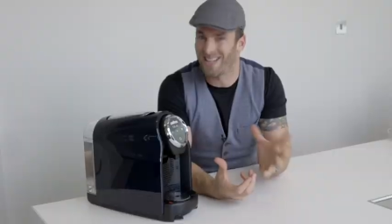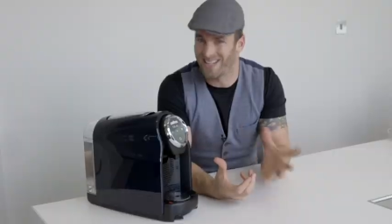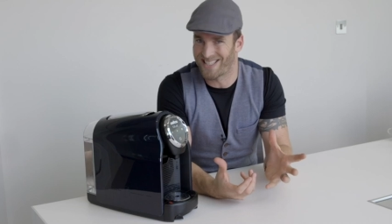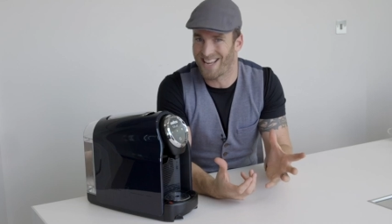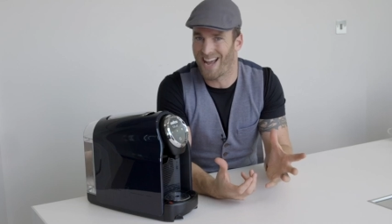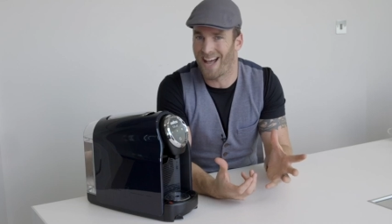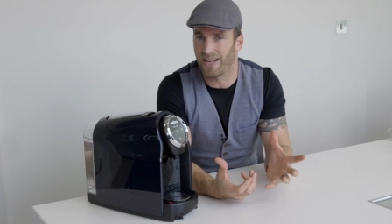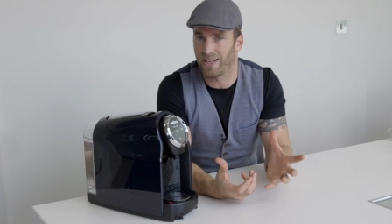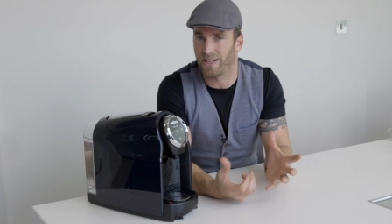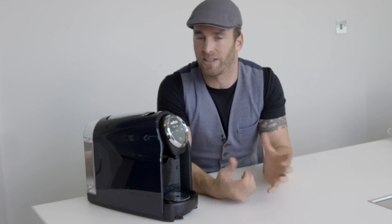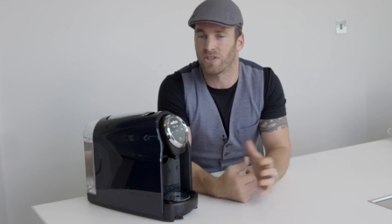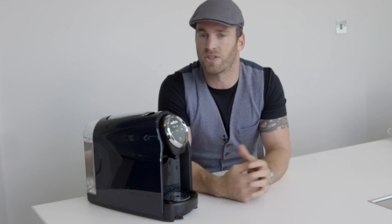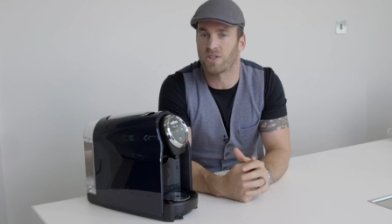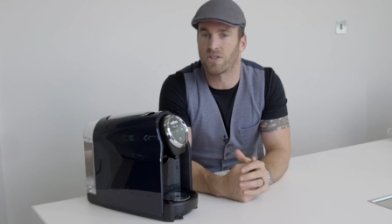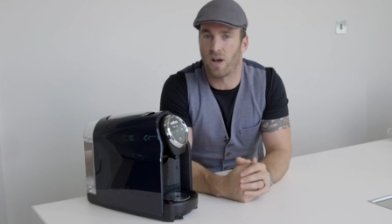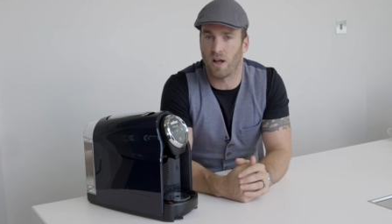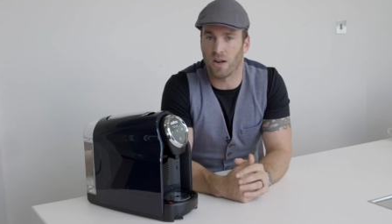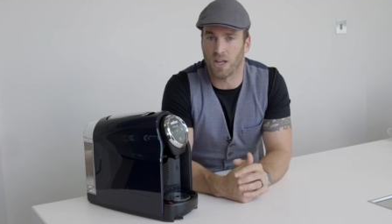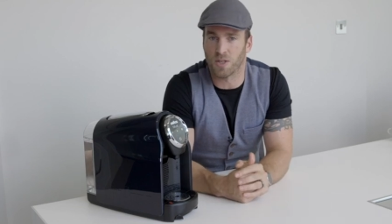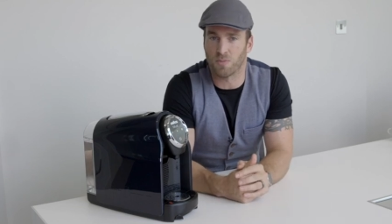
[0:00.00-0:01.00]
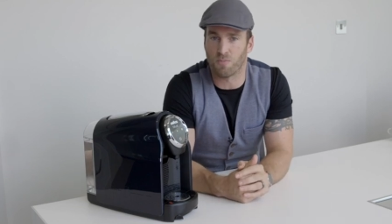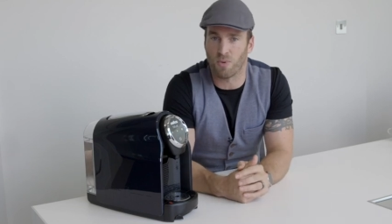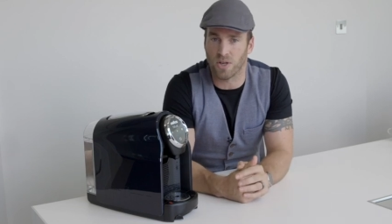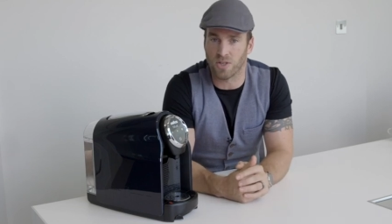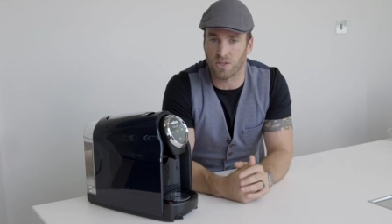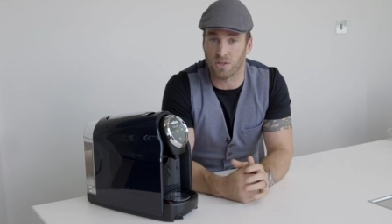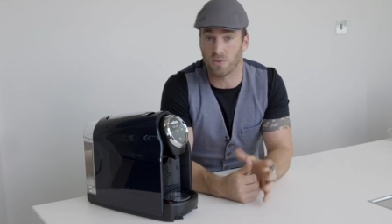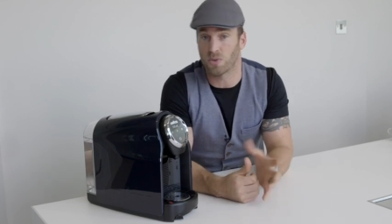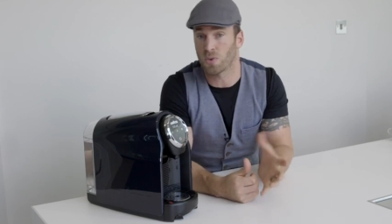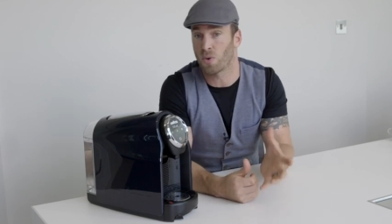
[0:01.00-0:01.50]
Italian-style
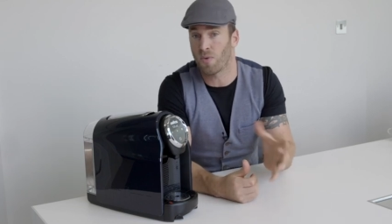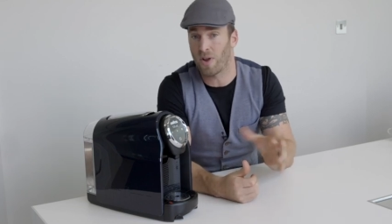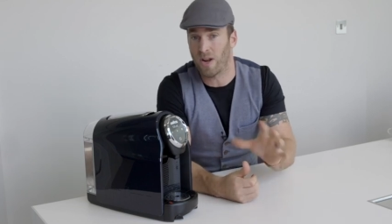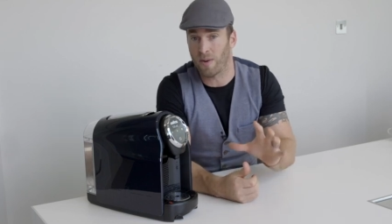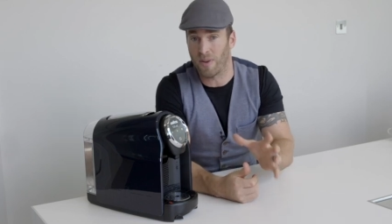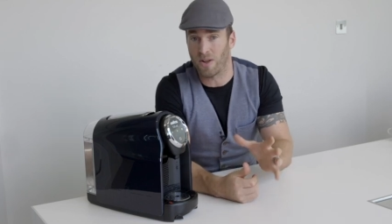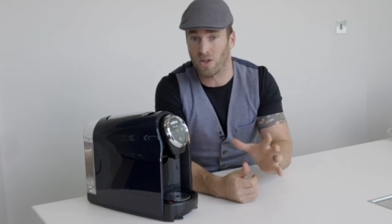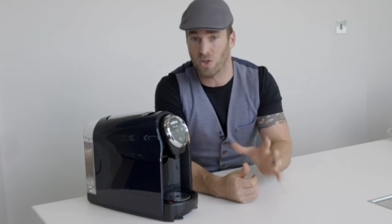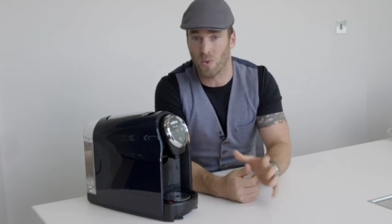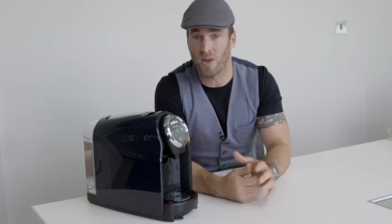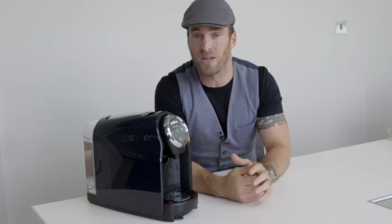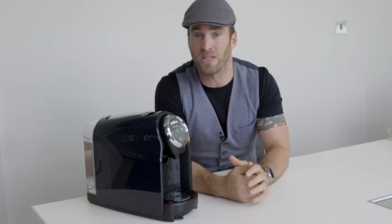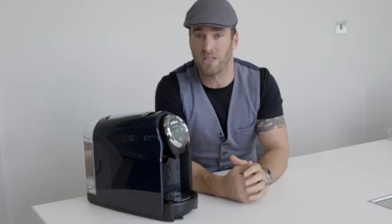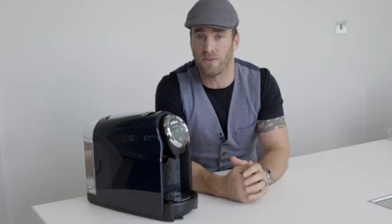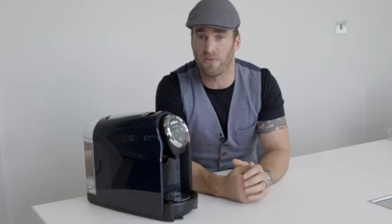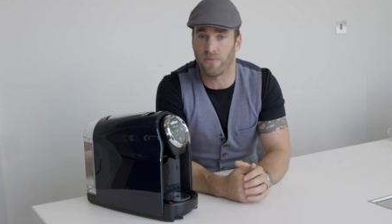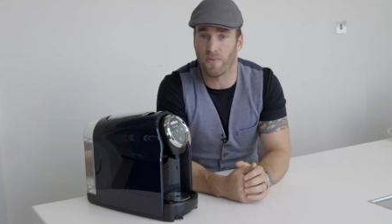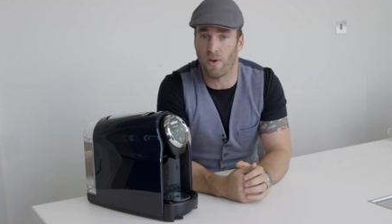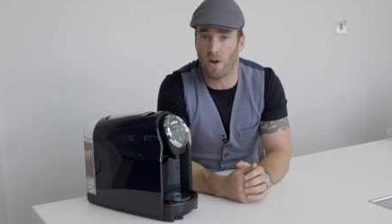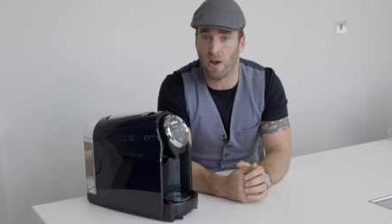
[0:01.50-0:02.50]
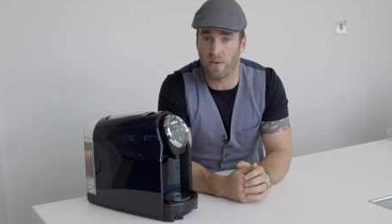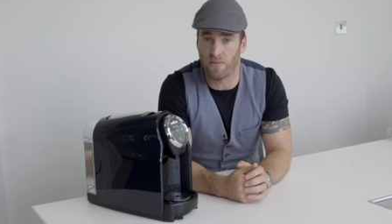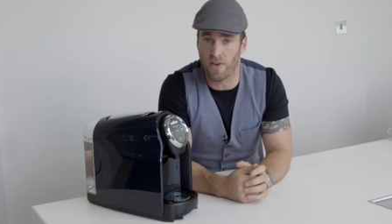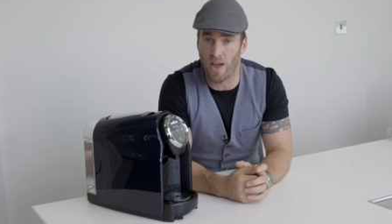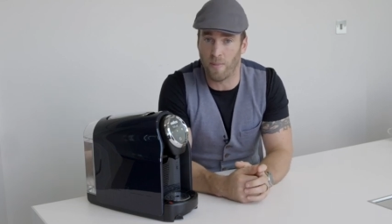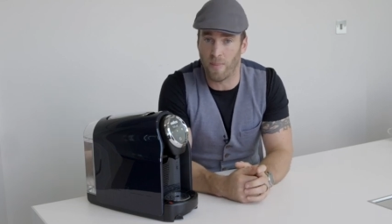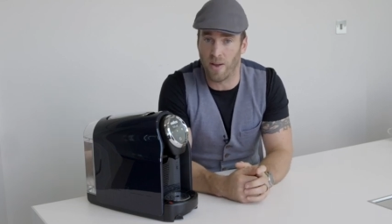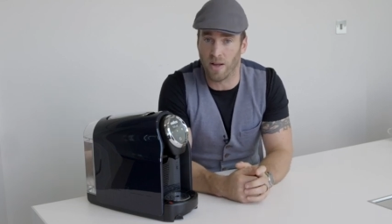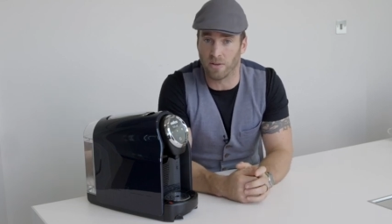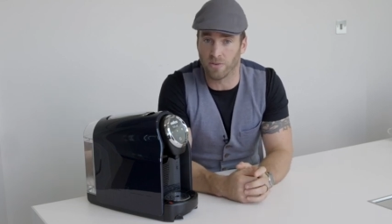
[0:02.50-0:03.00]
espresso, so around about 25
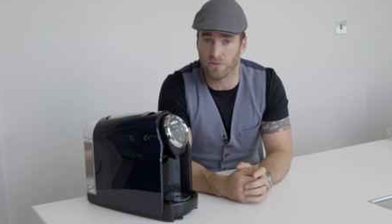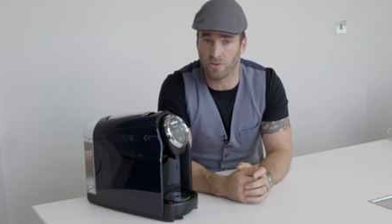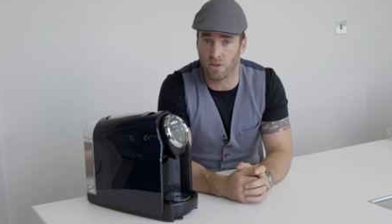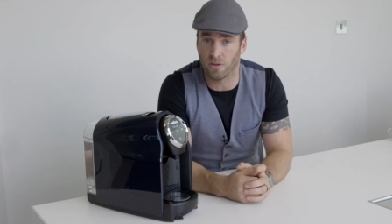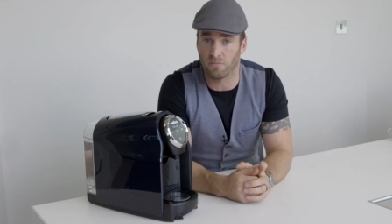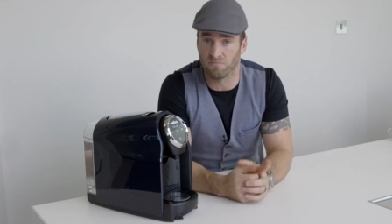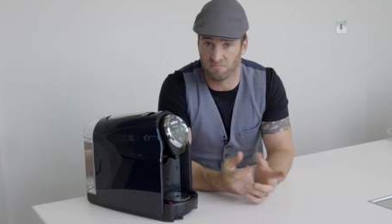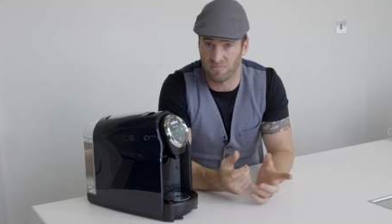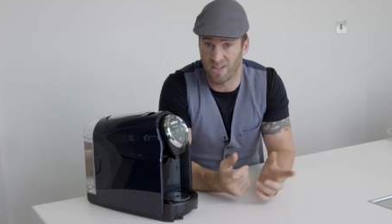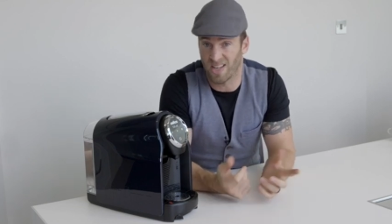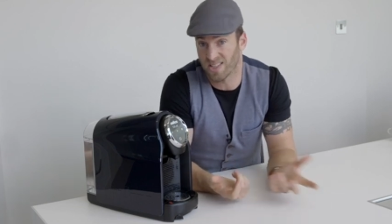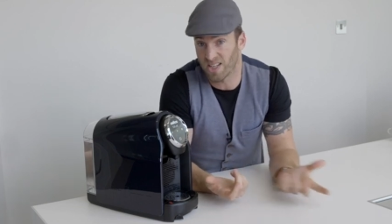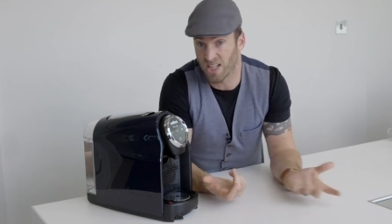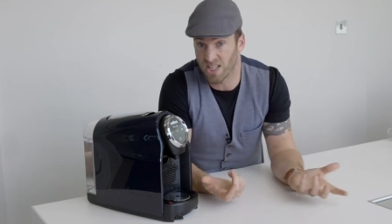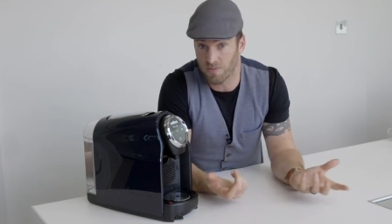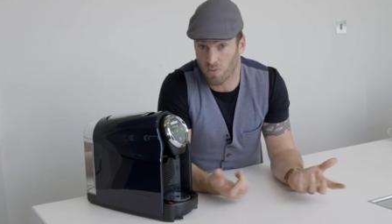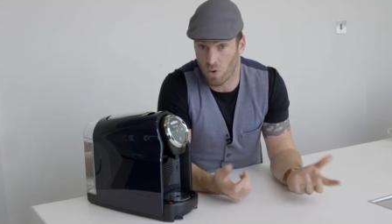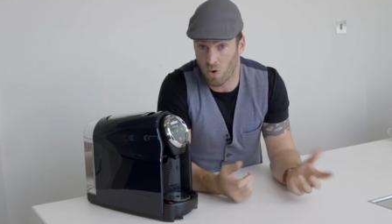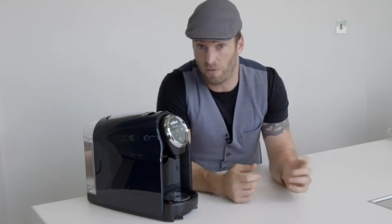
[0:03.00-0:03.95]
ml. So let's get some